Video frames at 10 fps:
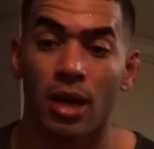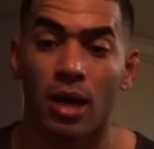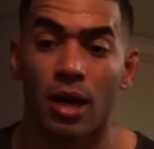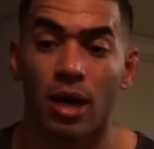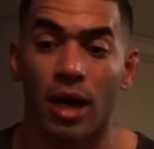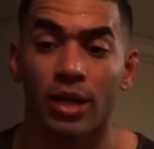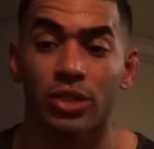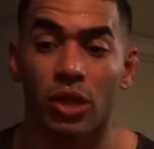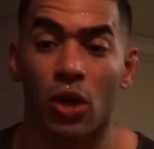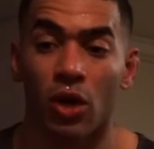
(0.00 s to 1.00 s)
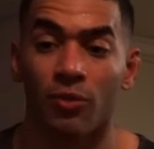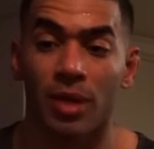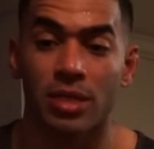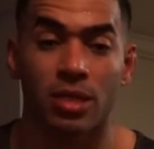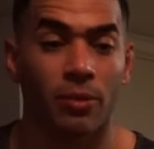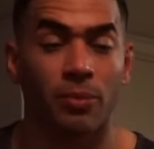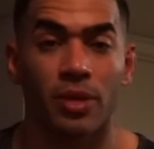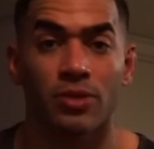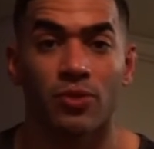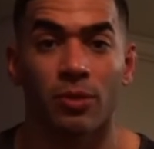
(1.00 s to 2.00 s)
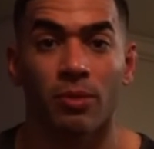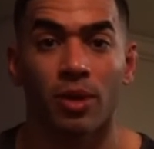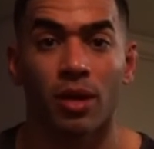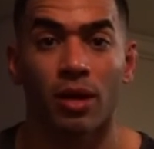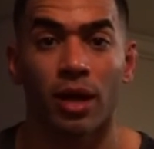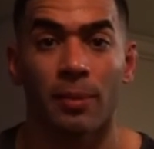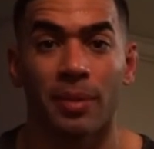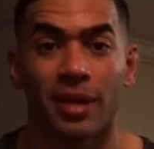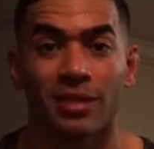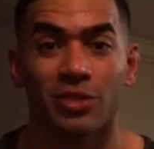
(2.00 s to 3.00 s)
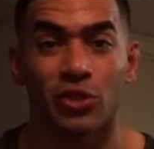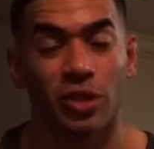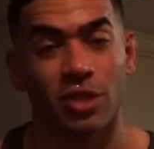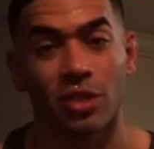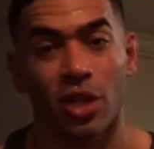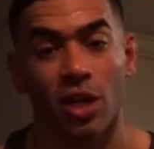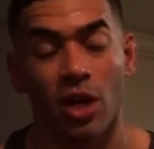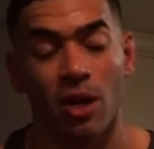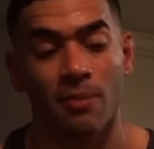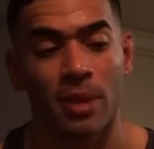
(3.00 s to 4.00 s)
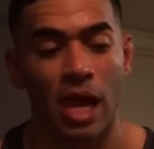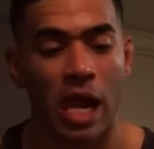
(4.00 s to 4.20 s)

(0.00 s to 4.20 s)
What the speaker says: actually all of my supplements from APSnutrition.com,